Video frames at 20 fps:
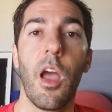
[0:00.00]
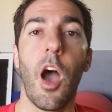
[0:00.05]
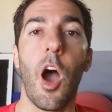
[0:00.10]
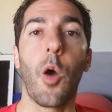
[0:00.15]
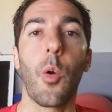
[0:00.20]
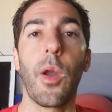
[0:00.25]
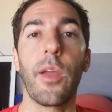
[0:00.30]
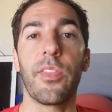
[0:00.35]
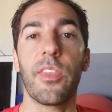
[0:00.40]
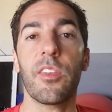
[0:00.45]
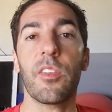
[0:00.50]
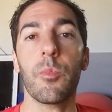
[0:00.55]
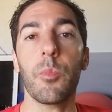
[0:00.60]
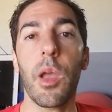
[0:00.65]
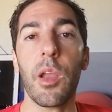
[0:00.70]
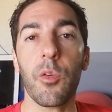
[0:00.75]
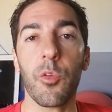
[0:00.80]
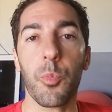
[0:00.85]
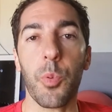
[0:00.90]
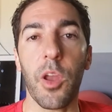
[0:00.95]
All right, this is
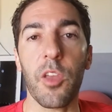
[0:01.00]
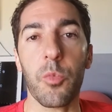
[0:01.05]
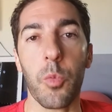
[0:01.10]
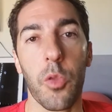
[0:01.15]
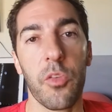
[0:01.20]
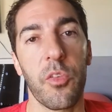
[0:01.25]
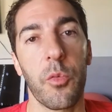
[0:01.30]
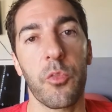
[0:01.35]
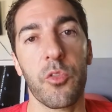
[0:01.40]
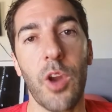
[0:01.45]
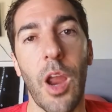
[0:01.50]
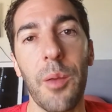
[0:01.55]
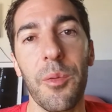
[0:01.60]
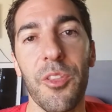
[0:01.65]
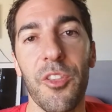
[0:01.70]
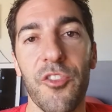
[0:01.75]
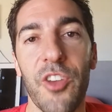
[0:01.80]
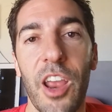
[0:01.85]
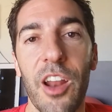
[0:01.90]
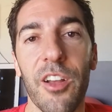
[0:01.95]
Mike with PricePlow. Subscribe
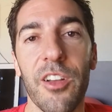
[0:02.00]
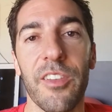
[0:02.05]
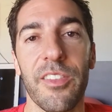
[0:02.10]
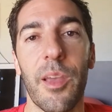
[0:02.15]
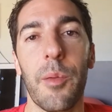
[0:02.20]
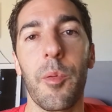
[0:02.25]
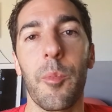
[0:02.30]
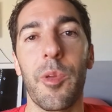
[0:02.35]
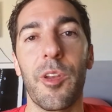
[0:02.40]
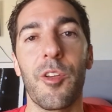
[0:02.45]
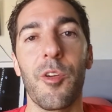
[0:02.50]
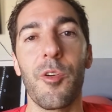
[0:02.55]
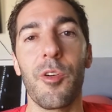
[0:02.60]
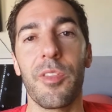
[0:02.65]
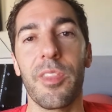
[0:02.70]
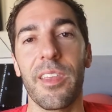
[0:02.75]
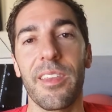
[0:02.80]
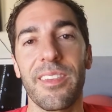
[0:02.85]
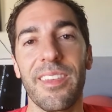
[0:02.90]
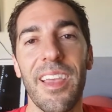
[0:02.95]
to the channel because I'm going to be
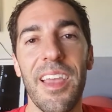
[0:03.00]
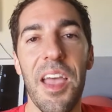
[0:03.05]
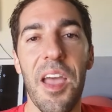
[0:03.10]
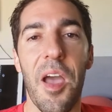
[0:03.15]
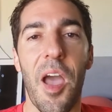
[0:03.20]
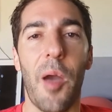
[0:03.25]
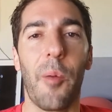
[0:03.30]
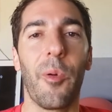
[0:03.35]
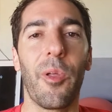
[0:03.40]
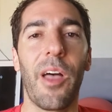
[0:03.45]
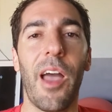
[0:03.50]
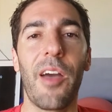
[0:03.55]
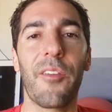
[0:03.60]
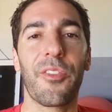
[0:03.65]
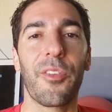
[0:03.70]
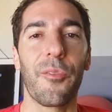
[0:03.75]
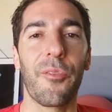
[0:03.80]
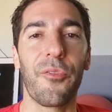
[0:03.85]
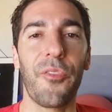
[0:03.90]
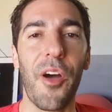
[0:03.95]
doing this, and we'll have
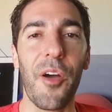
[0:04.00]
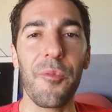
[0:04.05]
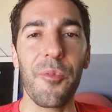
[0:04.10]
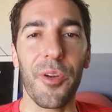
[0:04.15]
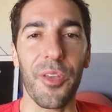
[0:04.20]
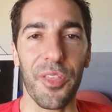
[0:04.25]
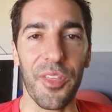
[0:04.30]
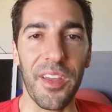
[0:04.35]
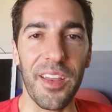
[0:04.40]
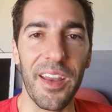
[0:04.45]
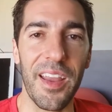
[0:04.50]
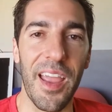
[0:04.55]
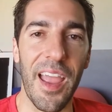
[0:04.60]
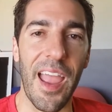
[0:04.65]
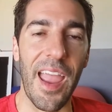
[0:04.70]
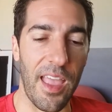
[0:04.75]
some fun with it.